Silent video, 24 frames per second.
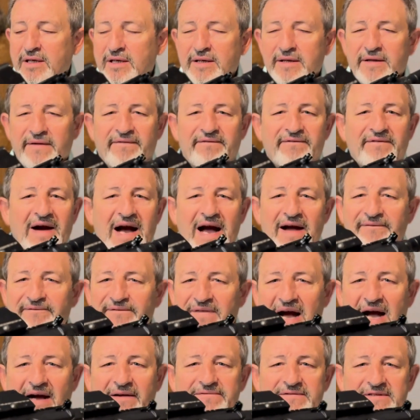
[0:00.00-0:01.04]
the
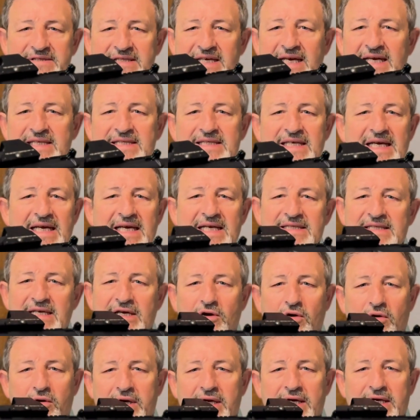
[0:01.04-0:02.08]
5.56
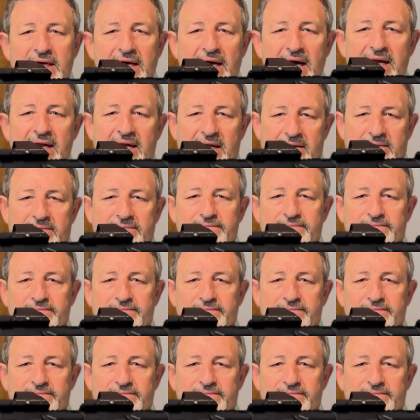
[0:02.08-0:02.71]
isn't going to cut it.